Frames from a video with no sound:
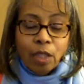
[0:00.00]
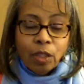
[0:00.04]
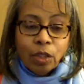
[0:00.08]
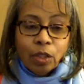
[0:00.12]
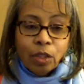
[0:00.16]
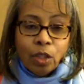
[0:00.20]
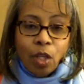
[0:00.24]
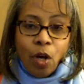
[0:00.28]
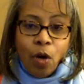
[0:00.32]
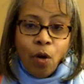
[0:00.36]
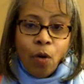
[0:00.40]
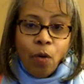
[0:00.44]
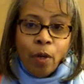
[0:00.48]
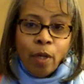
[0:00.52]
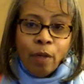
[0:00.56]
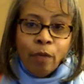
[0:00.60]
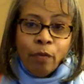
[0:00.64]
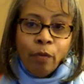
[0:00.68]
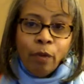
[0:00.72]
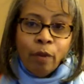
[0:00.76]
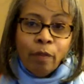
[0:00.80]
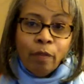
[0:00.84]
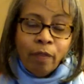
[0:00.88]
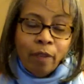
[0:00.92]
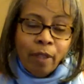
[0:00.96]
So
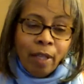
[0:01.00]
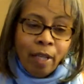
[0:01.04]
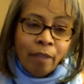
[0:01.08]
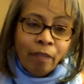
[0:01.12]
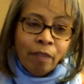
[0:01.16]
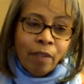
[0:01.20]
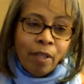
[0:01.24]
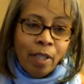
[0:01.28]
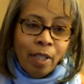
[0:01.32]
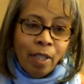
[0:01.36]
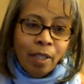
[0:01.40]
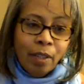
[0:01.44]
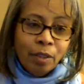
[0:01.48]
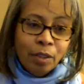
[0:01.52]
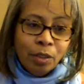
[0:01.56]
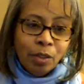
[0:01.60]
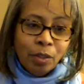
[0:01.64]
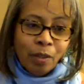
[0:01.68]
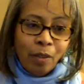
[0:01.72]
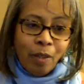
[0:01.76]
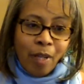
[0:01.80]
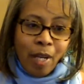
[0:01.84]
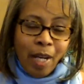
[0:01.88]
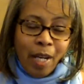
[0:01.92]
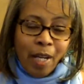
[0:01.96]
if we've left
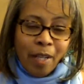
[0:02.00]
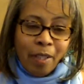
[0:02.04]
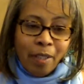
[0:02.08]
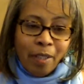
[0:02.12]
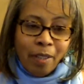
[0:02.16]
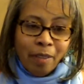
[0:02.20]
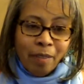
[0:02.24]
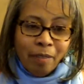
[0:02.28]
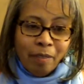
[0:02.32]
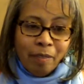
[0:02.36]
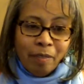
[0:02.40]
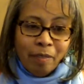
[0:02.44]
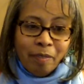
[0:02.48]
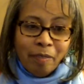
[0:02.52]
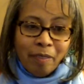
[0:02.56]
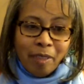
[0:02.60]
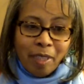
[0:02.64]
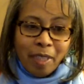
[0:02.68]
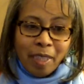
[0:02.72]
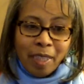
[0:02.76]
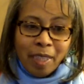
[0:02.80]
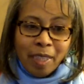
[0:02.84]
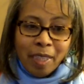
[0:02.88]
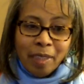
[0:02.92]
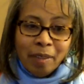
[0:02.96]
culture out of
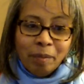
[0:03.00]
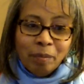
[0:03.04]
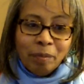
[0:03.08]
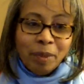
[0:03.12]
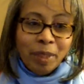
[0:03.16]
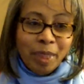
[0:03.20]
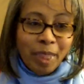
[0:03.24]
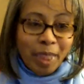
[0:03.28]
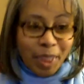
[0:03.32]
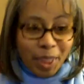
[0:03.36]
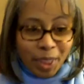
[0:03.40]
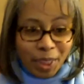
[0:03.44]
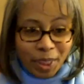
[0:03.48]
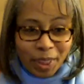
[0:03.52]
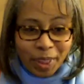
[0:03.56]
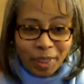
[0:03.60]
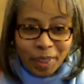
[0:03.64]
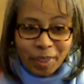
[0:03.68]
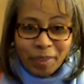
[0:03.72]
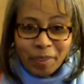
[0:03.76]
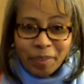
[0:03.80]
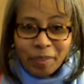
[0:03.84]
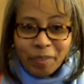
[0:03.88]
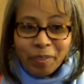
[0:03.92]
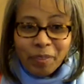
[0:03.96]
teaching,
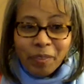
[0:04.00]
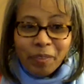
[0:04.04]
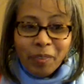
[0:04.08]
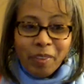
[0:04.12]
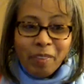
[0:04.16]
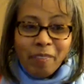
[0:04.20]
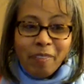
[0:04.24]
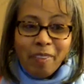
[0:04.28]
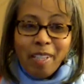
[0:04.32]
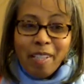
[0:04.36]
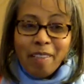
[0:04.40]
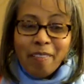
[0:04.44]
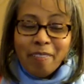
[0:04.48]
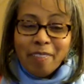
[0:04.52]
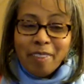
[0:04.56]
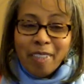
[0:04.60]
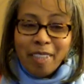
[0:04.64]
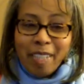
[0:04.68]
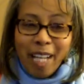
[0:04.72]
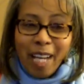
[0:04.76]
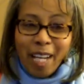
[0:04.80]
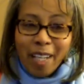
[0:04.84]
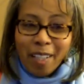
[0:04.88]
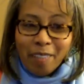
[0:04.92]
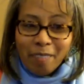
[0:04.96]
we've left
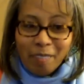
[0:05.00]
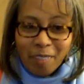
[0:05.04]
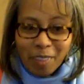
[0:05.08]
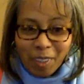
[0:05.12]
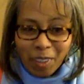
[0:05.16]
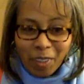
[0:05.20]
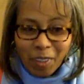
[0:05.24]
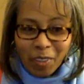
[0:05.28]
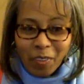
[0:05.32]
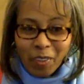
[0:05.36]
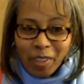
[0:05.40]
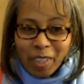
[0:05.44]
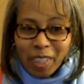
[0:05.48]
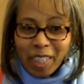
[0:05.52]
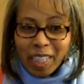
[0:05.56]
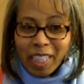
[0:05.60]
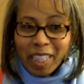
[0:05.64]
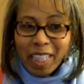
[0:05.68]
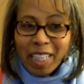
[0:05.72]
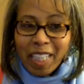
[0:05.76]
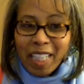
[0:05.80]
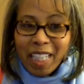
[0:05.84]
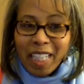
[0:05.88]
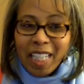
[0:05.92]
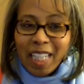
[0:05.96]
it out of learning,
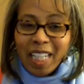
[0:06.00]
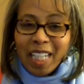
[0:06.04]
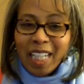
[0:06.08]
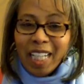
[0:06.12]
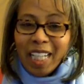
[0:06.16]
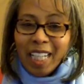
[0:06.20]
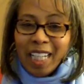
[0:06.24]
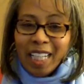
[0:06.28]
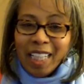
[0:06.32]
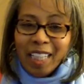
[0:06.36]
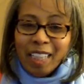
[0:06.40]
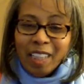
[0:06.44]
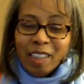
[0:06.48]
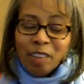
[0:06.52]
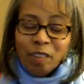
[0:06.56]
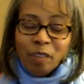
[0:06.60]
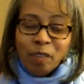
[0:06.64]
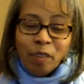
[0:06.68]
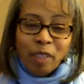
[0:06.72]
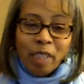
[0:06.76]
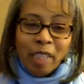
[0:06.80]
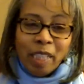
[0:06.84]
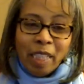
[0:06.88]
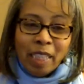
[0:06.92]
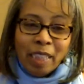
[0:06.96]

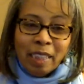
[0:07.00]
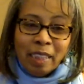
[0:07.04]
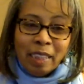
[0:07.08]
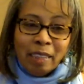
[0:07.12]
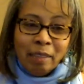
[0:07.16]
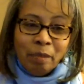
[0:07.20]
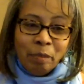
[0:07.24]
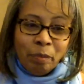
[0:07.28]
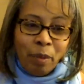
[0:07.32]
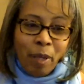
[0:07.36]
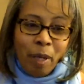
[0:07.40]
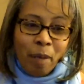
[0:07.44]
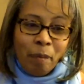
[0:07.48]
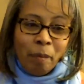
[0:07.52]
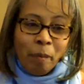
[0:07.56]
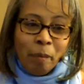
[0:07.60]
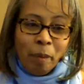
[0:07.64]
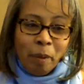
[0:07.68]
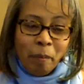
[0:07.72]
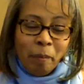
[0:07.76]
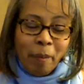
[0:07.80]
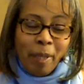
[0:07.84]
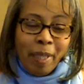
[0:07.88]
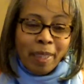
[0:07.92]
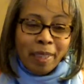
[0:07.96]
it
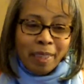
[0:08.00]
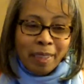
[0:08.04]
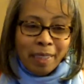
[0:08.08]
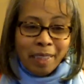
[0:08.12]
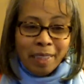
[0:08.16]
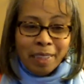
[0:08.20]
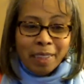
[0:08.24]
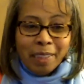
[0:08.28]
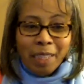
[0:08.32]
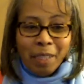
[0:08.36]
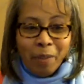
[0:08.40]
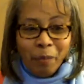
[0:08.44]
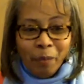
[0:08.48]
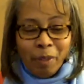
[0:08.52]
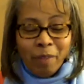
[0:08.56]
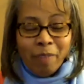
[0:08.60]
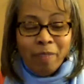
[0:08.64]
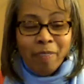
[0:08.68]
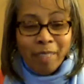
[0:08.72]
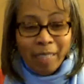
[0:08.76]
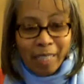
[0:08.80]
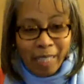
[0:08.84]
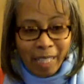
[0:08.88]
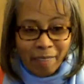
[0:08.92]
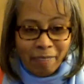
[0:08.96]
probably makes sense that
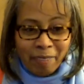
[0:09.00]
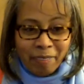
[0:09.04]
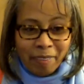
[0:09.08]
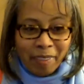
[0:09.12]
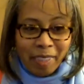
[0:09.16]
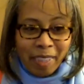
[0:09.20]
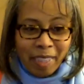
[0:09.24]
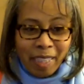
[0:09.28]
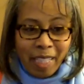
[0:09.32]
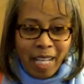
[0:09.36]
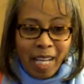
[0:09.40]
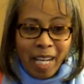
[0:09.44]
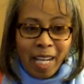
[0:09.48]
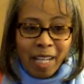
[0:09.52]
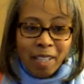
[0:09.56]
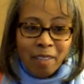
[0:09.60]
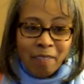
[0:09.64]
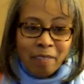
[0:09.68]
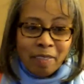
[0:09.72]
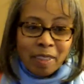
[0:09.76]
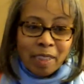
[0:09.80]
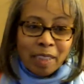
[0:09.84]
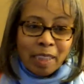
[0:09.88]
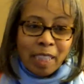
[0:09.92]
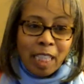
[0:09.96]
we've left it out
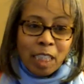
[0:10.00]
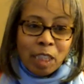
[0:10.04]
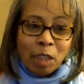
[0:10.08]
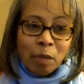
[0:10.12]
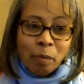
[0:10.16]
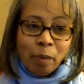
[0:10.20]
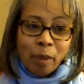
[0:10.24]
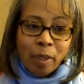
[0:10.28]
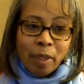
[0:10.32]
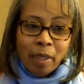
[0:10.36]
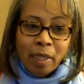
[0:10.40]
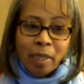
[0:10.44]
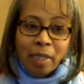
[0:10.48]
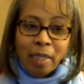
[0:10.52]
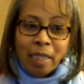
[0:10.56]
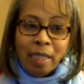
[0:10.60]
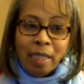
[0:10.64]
of assessment.